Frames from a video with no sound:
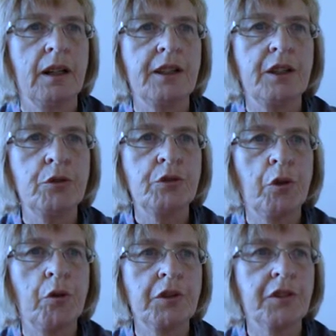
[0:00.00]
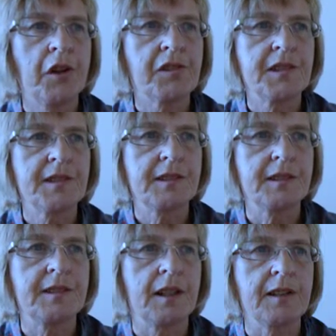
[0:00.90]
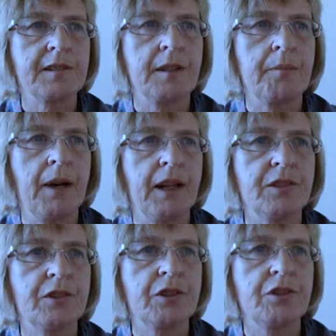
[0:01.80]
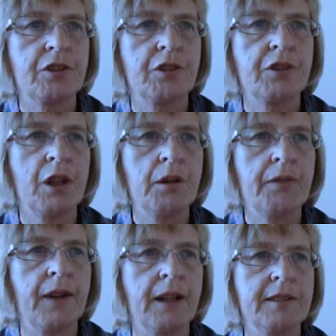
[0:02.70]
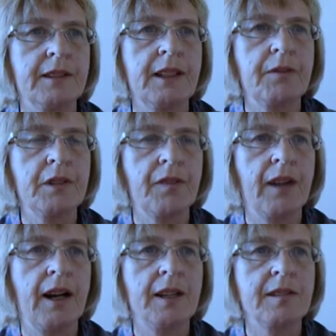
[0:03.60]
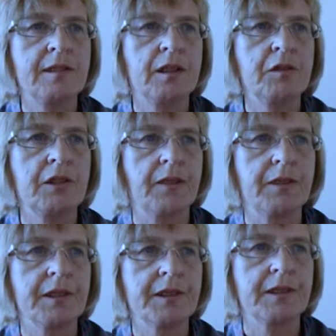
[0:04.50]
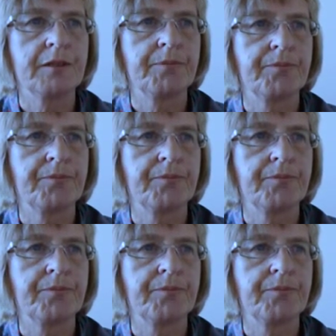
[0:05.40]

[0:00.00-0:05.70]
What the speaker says: Acute oral toxicity studies in mice showed no effect even at the highest dose levels.